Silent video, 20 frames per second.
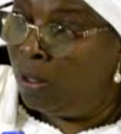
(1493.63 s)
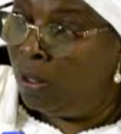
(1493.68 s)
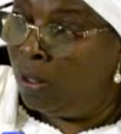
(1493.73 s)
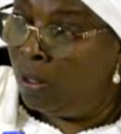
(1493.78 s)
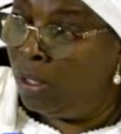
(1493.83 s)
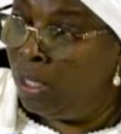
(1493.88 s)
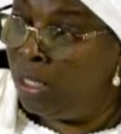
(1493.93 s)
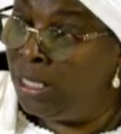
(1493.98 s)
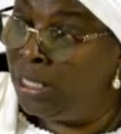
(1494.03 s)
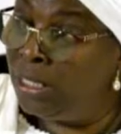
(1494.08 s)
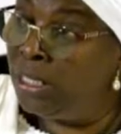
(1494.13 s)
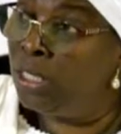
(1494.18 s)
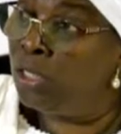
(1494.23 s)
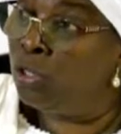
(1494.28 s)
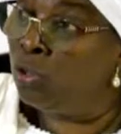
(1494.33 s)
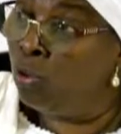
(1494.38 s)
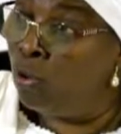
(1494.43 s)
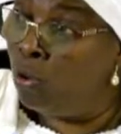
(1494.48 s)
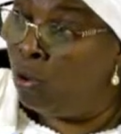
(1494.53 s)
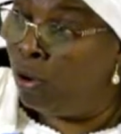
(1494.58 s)
it is his
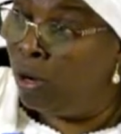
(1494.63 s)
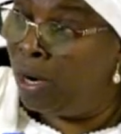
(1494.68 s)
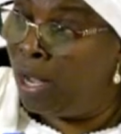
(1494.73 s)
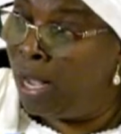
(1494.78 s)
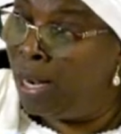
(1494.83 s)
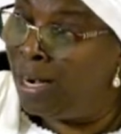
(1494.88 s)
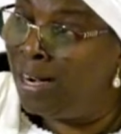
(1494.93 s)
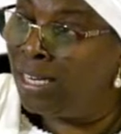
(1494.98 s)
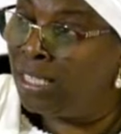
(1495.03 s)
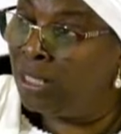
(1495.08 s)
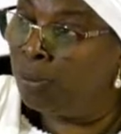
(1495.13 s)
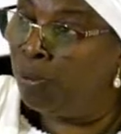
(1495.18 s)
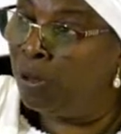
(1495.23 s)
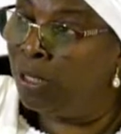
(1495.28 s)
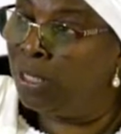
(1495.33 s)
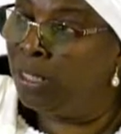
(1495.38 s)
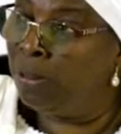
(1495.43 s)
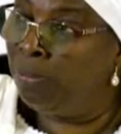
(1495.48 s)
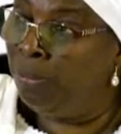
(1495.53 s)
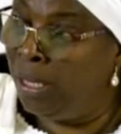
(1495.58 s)
role and
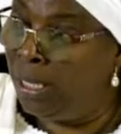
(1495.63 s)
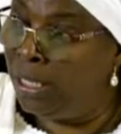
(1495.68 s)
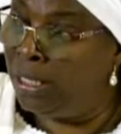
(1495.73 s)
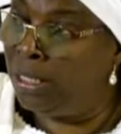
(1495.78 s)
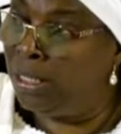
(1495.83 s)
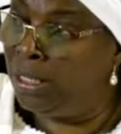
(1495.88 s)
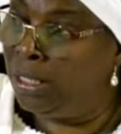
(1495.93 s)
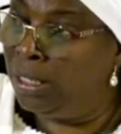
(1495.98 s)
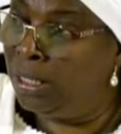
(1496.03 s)
responsibility